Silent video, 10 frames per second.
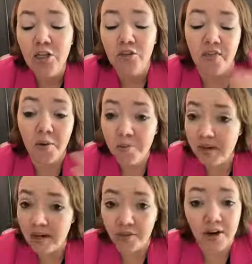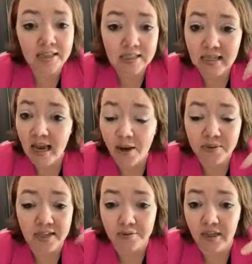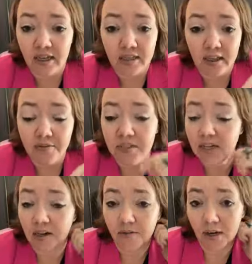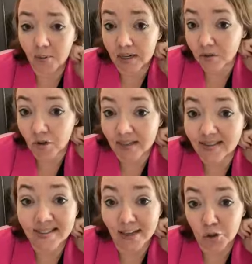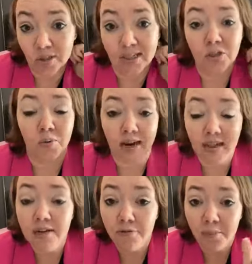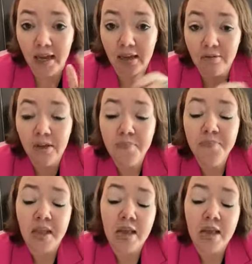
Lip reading: So that would be another idea. I would definitely love to hear if anyone has tried scheduling directly from Canva.